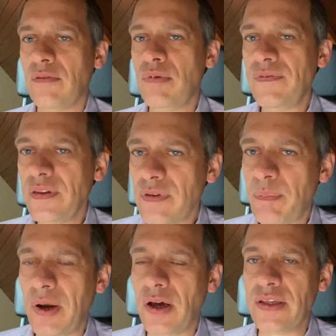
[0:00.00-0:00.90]
within the
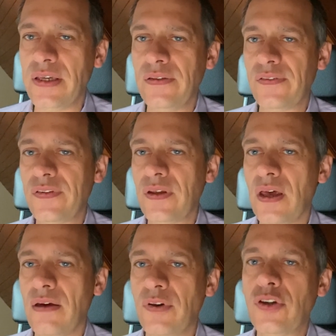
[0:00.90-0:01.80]
plugins
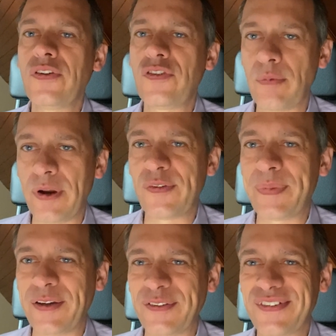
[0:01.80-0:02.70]
the customer
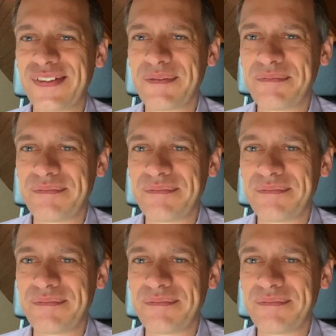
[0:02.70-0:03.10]
experience?